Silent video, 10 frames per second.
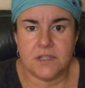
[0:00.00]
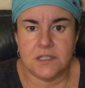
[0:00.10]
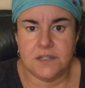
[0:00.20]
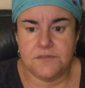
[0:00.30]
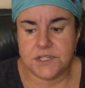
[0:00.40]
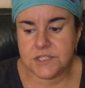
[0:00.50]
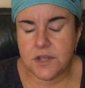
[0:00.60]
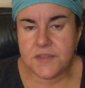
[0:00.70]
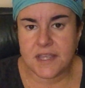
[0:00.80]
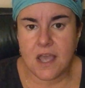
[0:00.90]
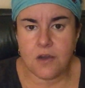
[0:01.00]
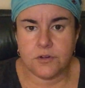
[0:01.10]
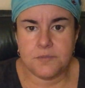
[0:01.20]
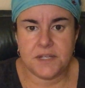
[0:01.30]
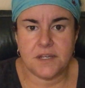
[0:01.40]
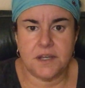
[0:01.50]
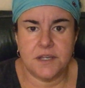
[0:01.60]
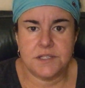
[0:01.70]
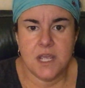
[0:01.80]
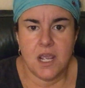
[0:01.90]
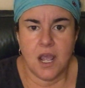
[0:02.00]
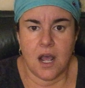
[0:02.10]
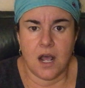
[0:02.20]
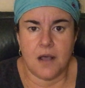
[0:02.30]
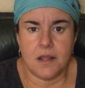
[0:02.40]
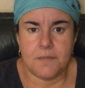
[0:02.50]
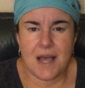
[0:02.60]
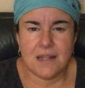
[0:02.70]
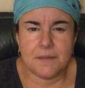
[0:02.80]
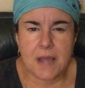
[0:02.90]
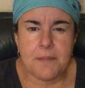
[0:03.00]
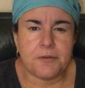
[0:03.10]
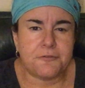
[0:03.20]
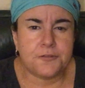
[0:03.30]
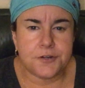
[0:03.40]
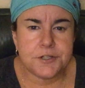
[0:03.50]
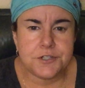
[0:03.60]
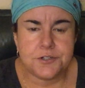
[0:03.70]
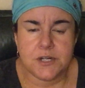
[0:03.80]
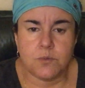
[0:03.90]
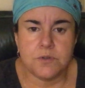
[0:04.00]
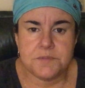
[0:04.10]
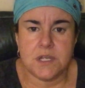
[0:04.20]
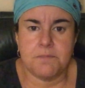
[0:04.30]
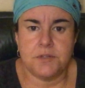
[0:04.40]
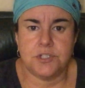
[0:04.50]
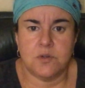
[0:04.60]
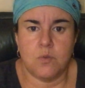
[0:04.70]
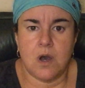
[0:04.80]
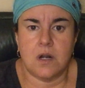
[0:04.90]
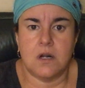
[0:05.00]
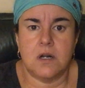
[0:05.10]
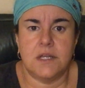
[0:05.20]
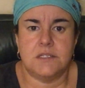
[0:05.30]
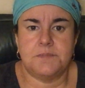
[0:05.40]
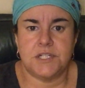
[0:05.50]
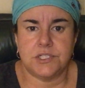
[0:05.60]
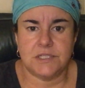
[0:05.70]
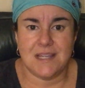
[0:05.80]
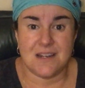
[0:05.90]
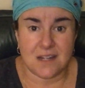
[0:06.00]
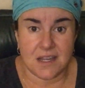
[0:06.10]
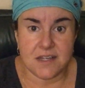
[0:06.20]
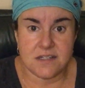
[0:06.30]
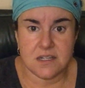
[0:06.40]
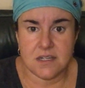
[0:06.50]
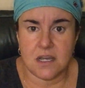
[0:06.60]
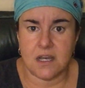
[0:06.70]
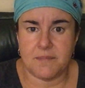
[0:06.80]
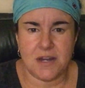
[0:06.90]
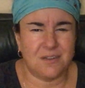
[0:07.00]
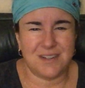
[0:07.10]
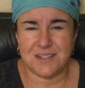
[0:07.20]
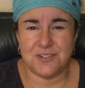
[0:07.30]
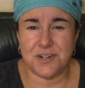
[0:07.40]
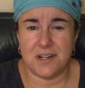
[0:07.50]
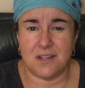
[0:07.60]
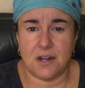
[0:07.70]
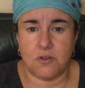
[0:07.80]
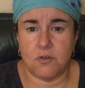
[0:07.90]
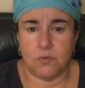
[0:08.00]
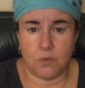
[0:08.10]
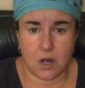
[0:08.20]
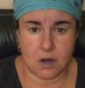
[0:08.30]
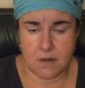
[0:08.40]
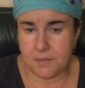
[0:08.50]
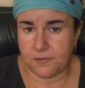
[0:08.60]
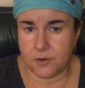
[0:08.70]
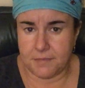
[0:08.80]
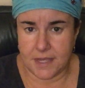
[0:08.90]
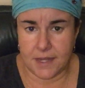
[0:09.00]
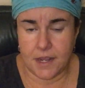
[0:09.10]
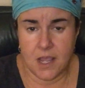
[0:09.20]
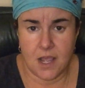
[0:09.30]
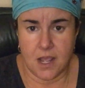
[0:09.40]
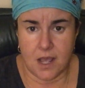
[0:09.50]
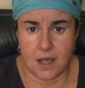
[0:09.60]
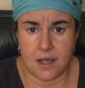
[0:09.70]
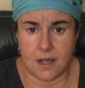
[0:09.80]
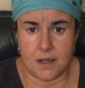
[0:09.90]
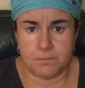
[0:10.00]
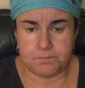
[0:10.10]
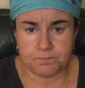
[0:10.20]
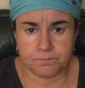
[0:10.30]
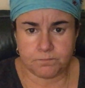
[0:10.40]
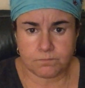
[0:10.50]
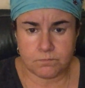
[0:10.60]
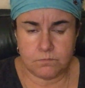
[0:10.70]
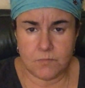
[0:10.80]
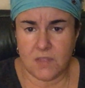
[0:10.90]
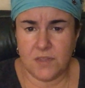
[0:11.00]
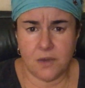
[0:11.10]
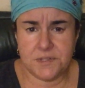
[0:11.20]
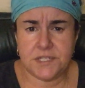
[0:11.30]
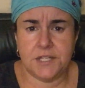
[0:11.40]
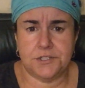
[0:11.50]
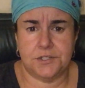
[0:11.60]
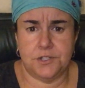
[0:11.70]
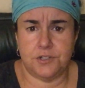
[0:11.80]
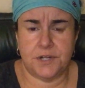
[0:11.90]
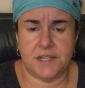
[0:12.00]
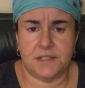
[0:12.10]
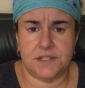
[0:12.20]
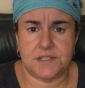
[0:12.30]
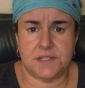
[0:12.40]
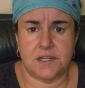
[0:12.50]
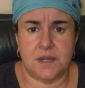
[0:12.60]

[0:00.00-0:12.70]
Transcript: leave this on the counter because I prefer to drink room temperature water, especially at night. I don't like to drink a lot of cold water right before bed. They always say it's good to drink at least a